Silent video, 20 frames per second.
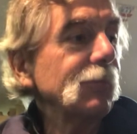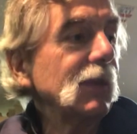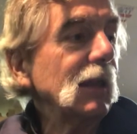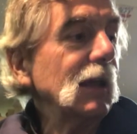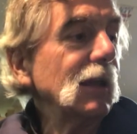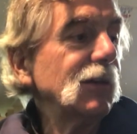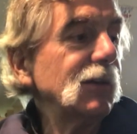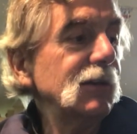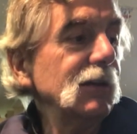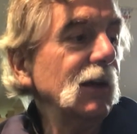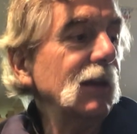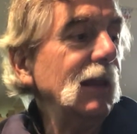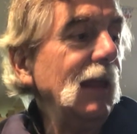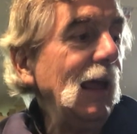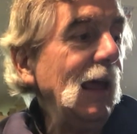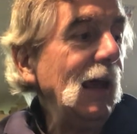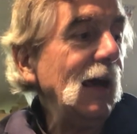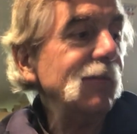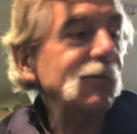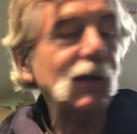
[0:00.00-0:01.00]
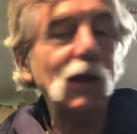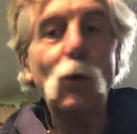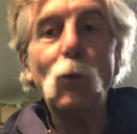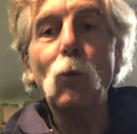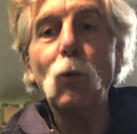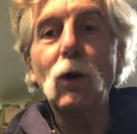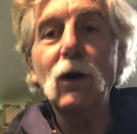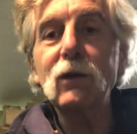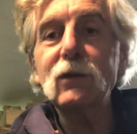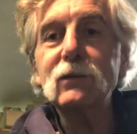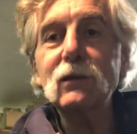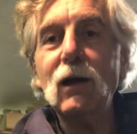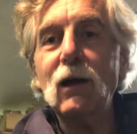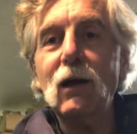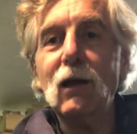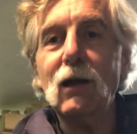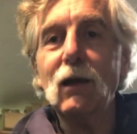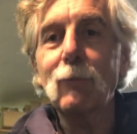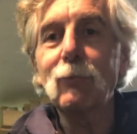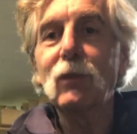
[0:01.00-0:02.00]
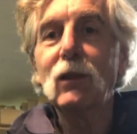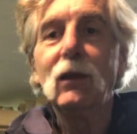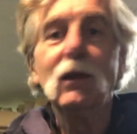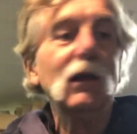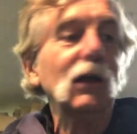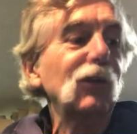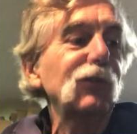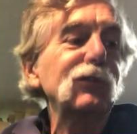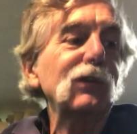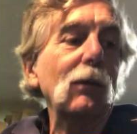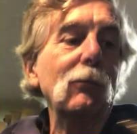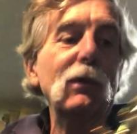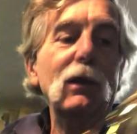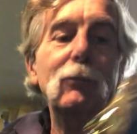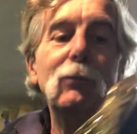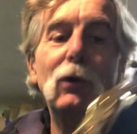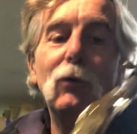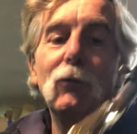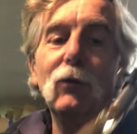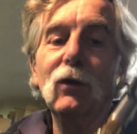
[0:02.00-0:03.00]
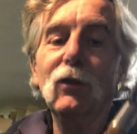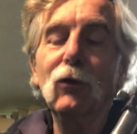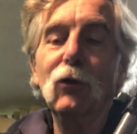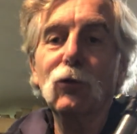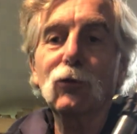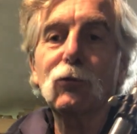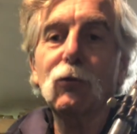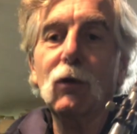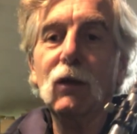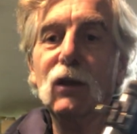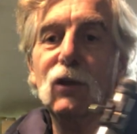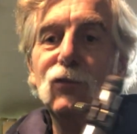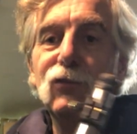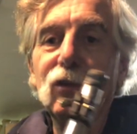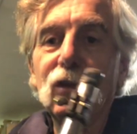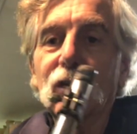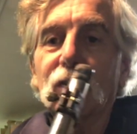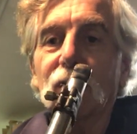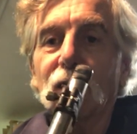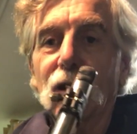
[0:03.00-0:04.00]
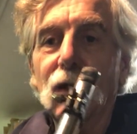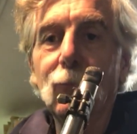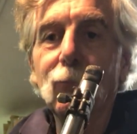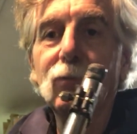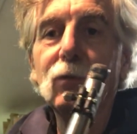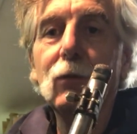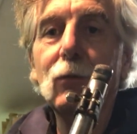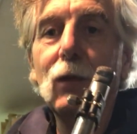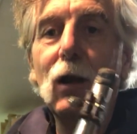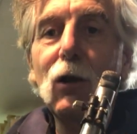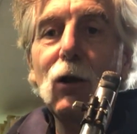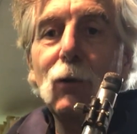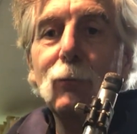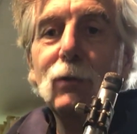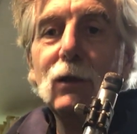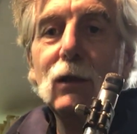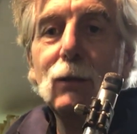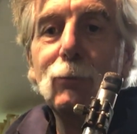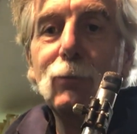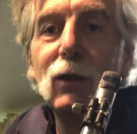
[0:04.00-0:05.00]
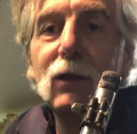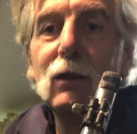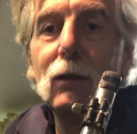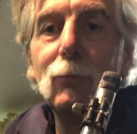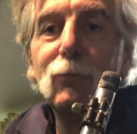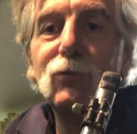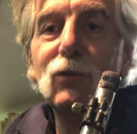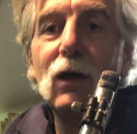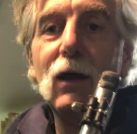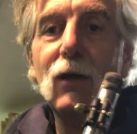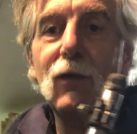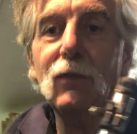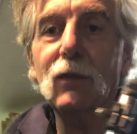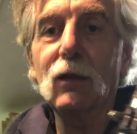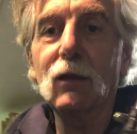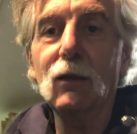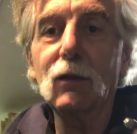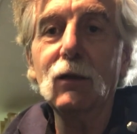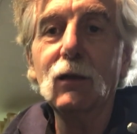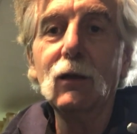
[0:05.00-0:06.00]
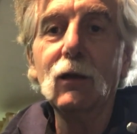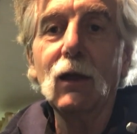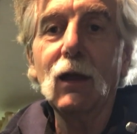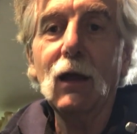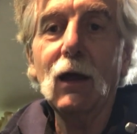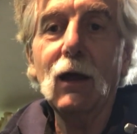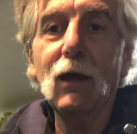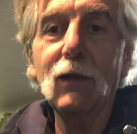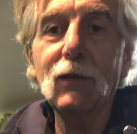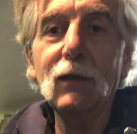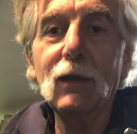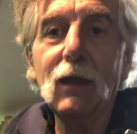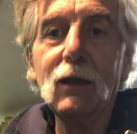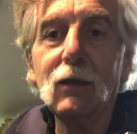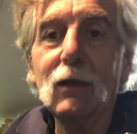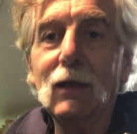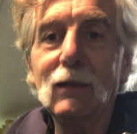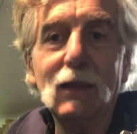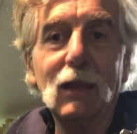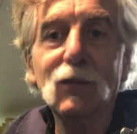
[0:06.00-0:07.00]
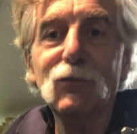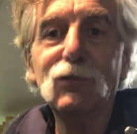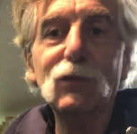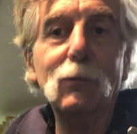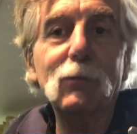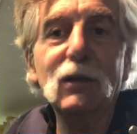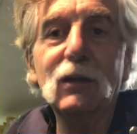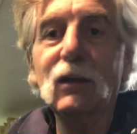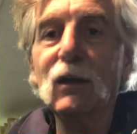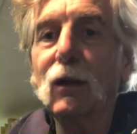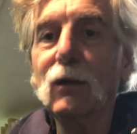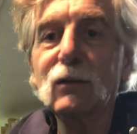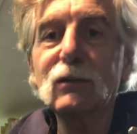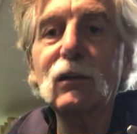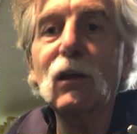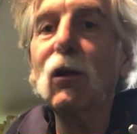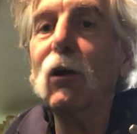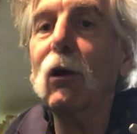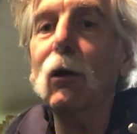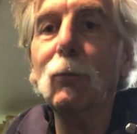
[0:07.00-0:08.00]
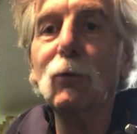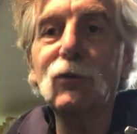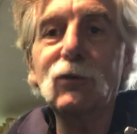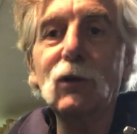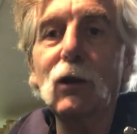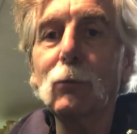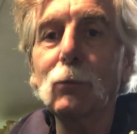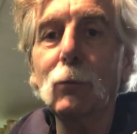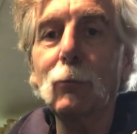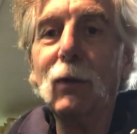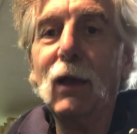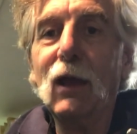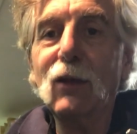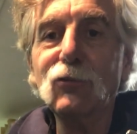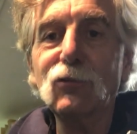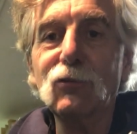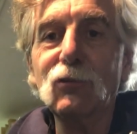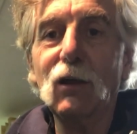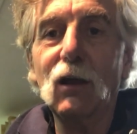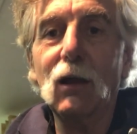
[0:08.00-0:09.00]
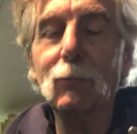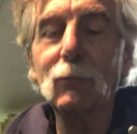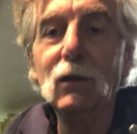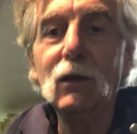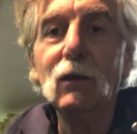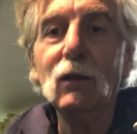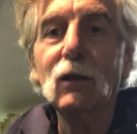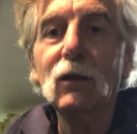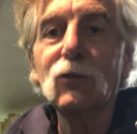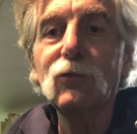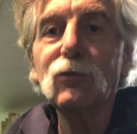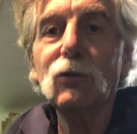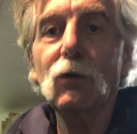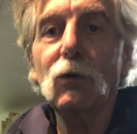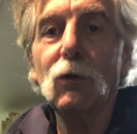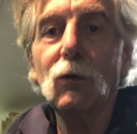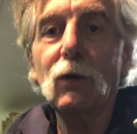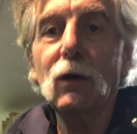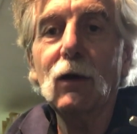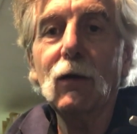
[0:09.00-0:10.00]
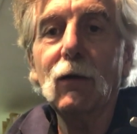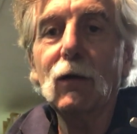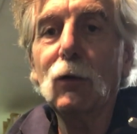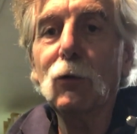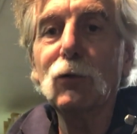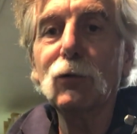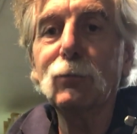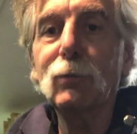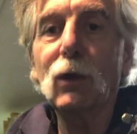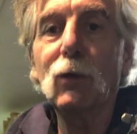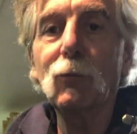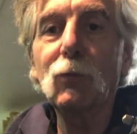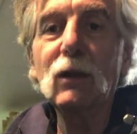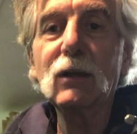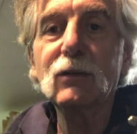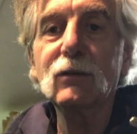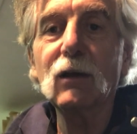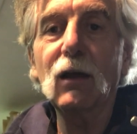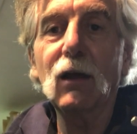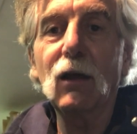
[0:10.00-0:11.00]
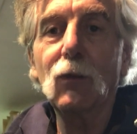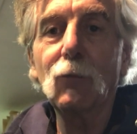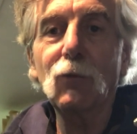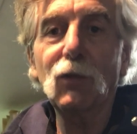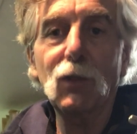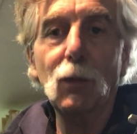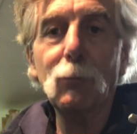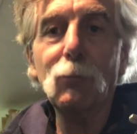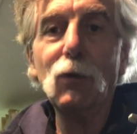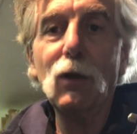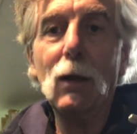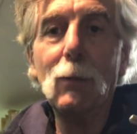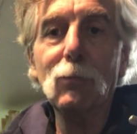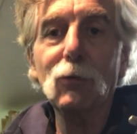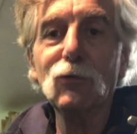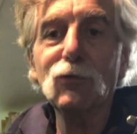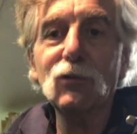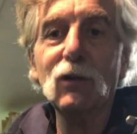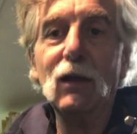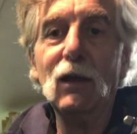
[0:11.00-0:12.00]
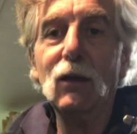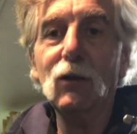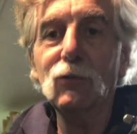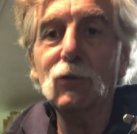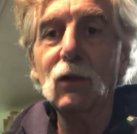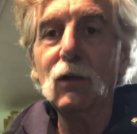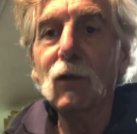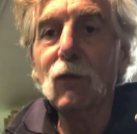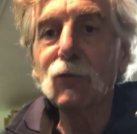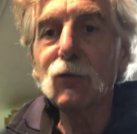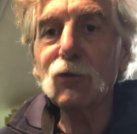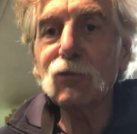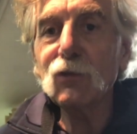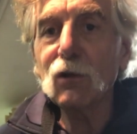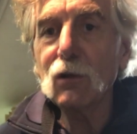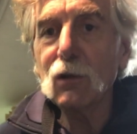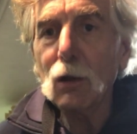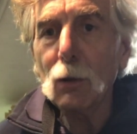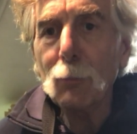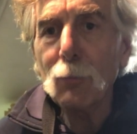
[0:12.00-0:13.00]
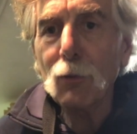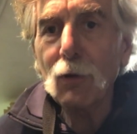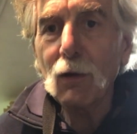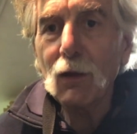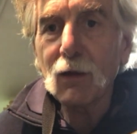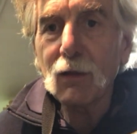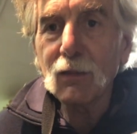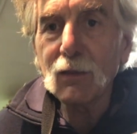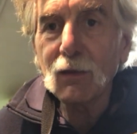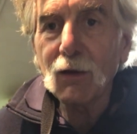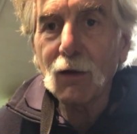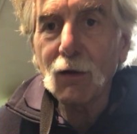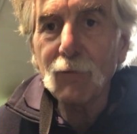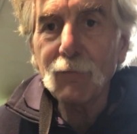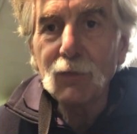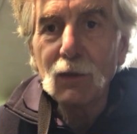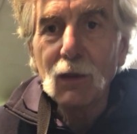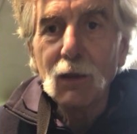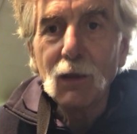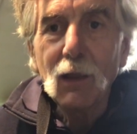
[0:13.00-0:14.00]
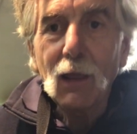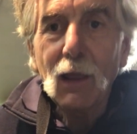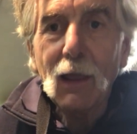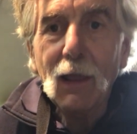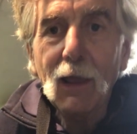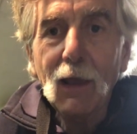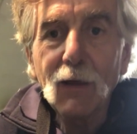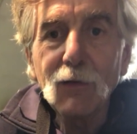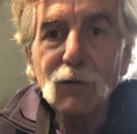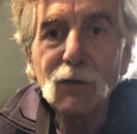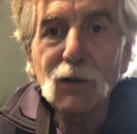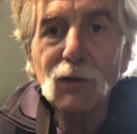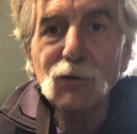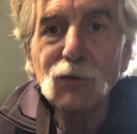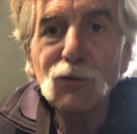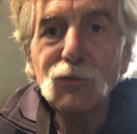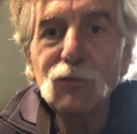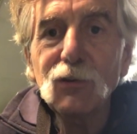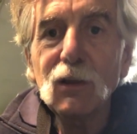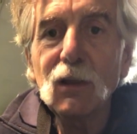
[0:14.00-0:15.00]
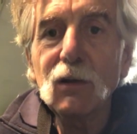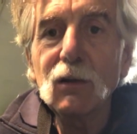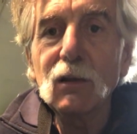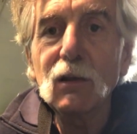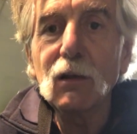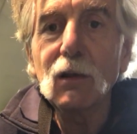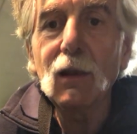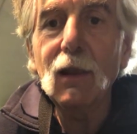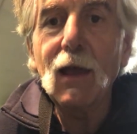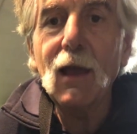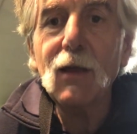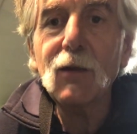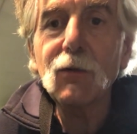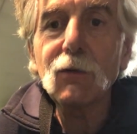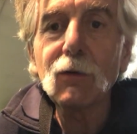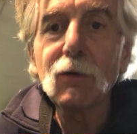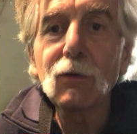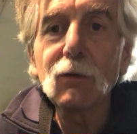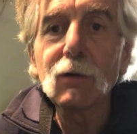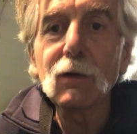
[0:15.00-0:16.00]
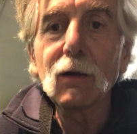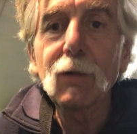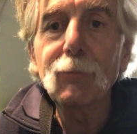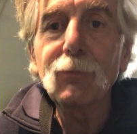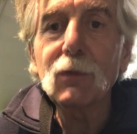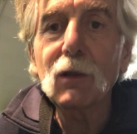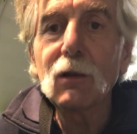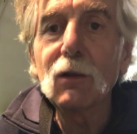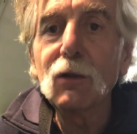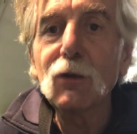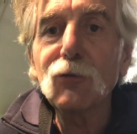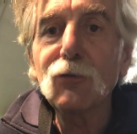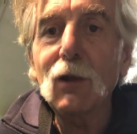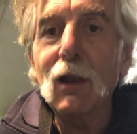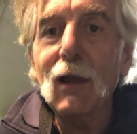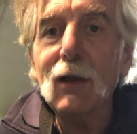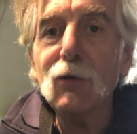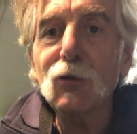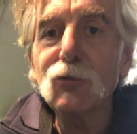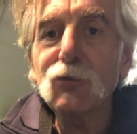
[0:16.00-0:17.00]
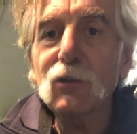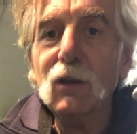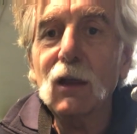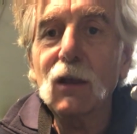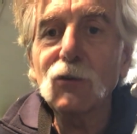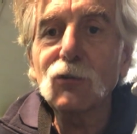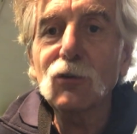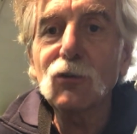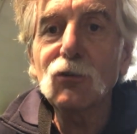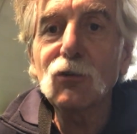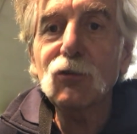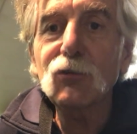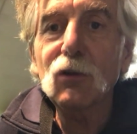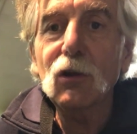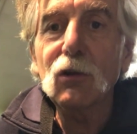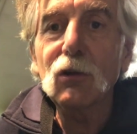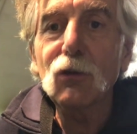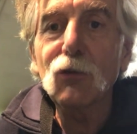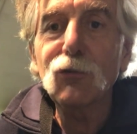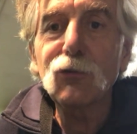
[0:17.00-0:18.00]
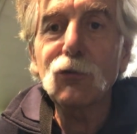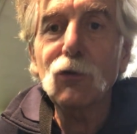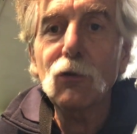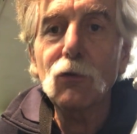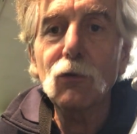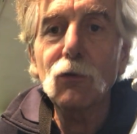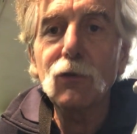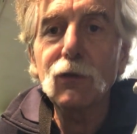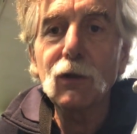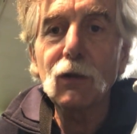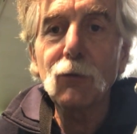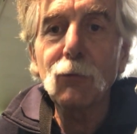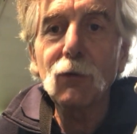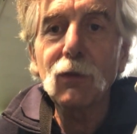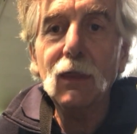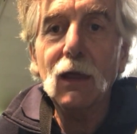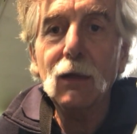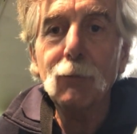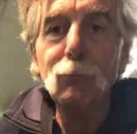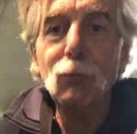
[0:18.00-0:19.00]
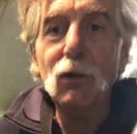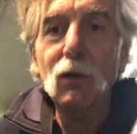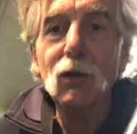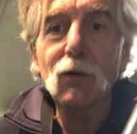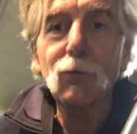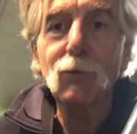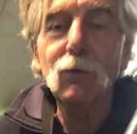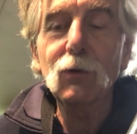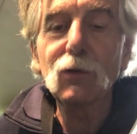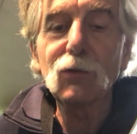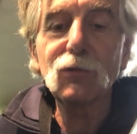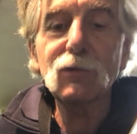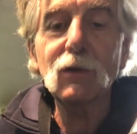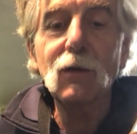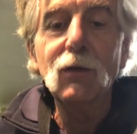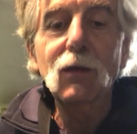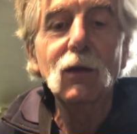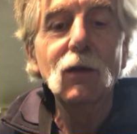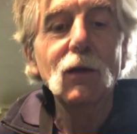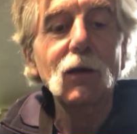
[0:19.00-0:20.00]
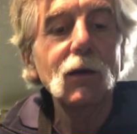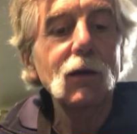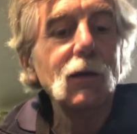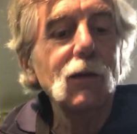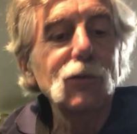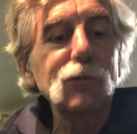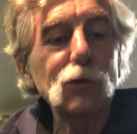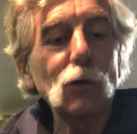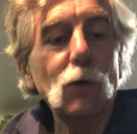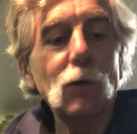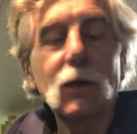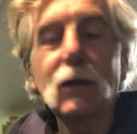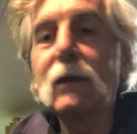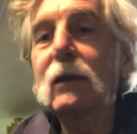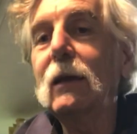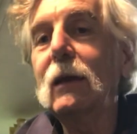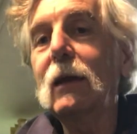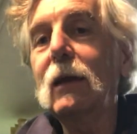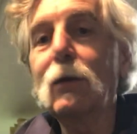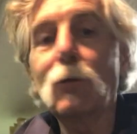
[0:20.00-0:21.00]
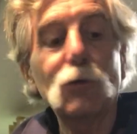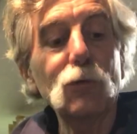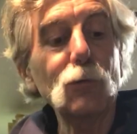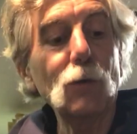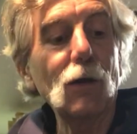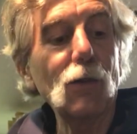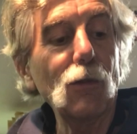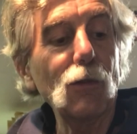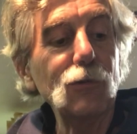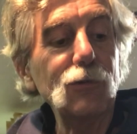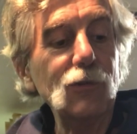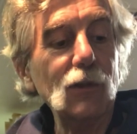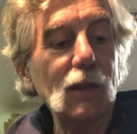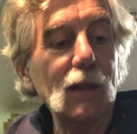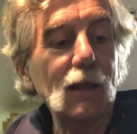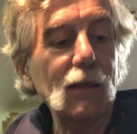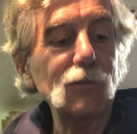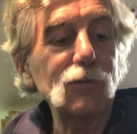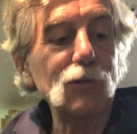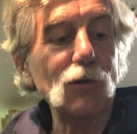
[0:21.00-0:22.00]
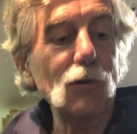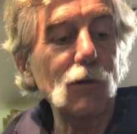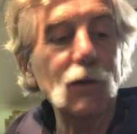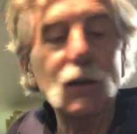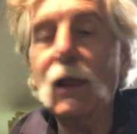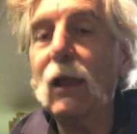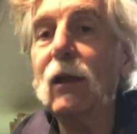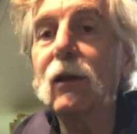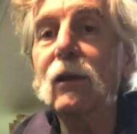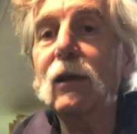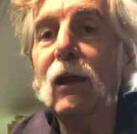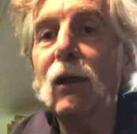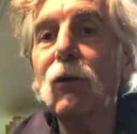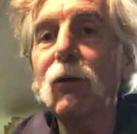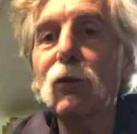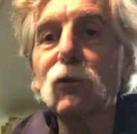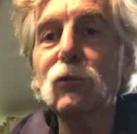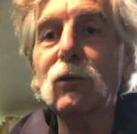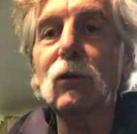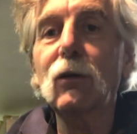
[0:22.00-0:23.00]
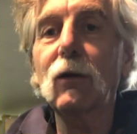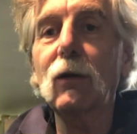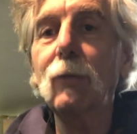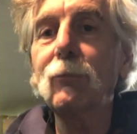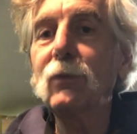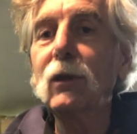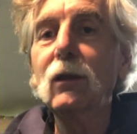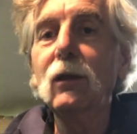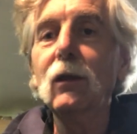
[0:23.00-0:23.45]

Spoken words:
It did have at one time somebody put one of those crazy RB pickups on the neck, and somebody did a terrible, terrible patch job. So it was been redone with a proper style, just a little plug there, and you can just see a little lacquer change and just a little circle there where that plug was. So again, it was one of those things during the Eddie Harris era.